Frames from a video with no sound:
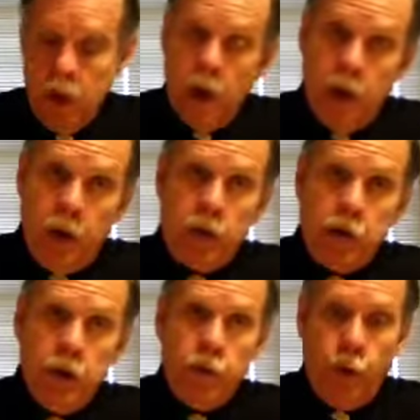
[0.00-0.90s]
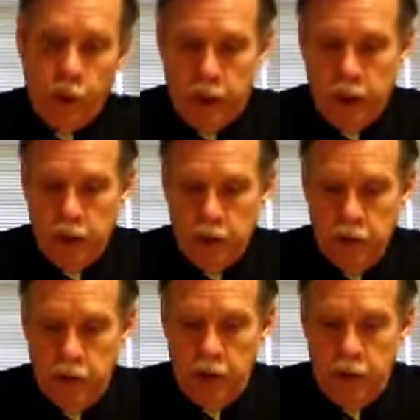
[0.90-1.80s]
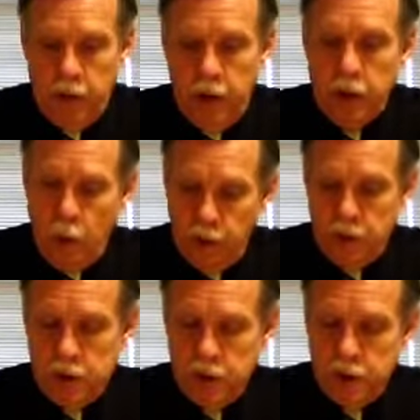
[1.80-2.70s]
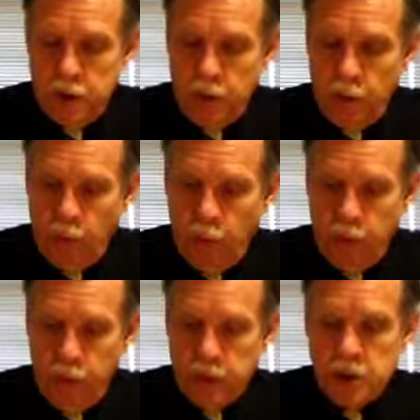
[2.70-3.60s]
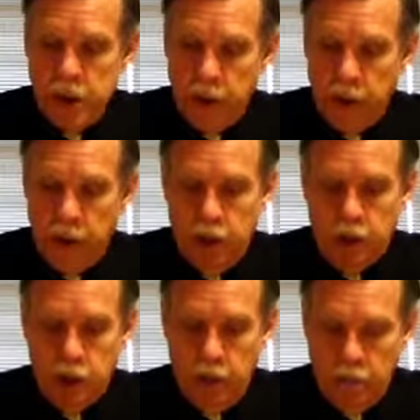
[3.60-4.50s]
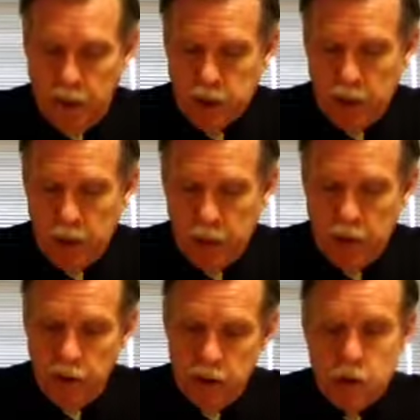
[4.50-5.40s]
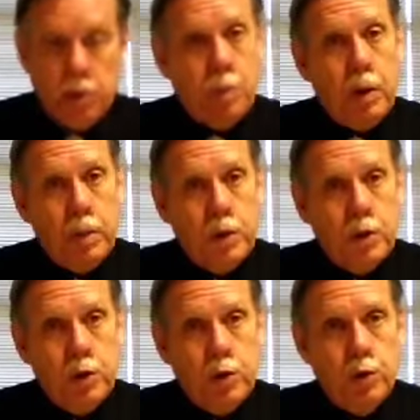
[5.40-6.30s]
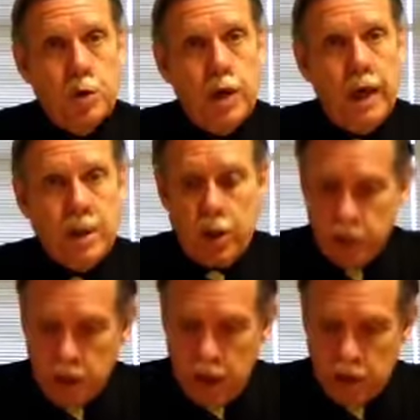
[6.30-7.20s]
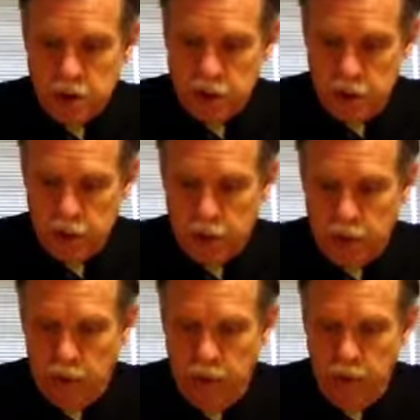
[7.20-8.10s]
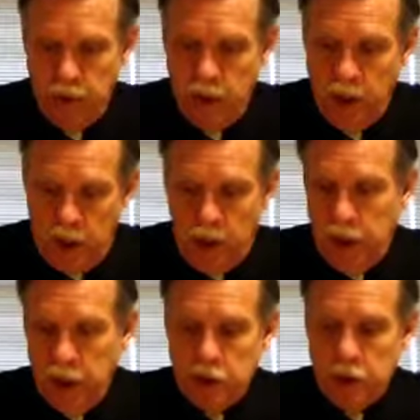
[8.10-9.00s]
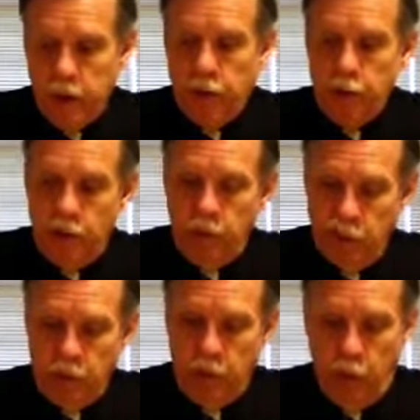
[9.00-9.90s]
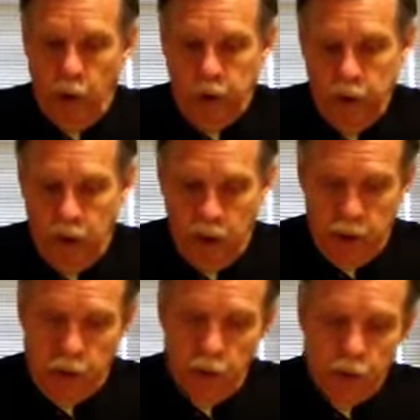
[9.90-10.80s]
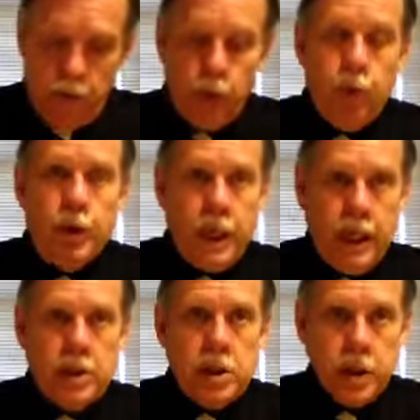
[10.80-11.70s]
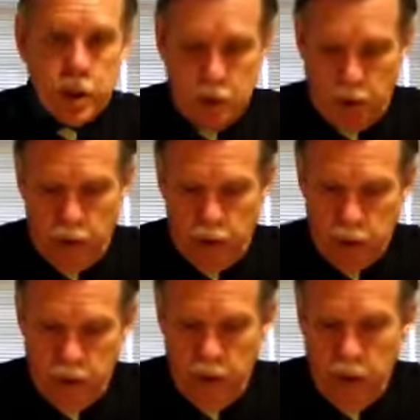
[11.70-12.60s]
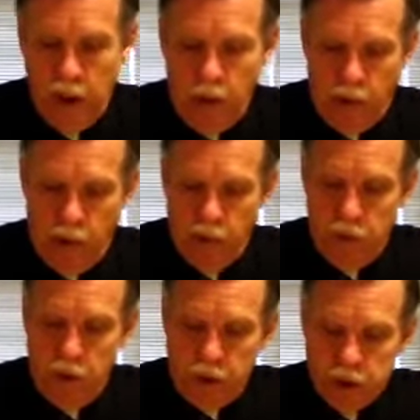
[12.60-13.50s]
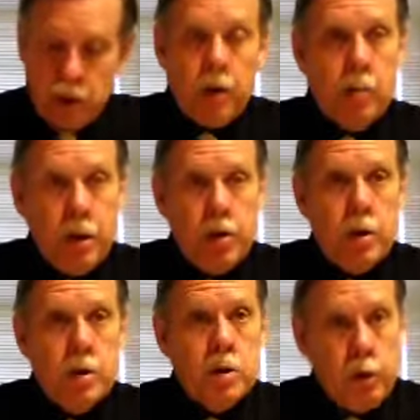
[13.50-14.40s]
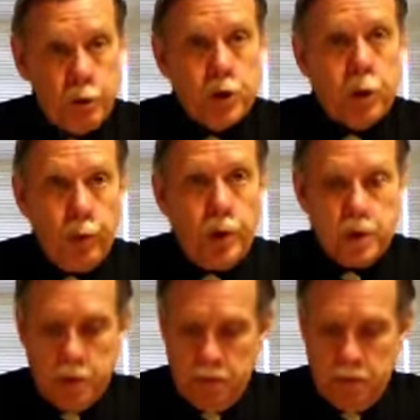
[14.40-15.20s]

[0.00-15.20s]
In 1948, a court decision ruled the segregation of Mexican Americans in public schools as unconstitutional. And in 1951, the courts ruled against the exclusion of Mexican Americans on juries.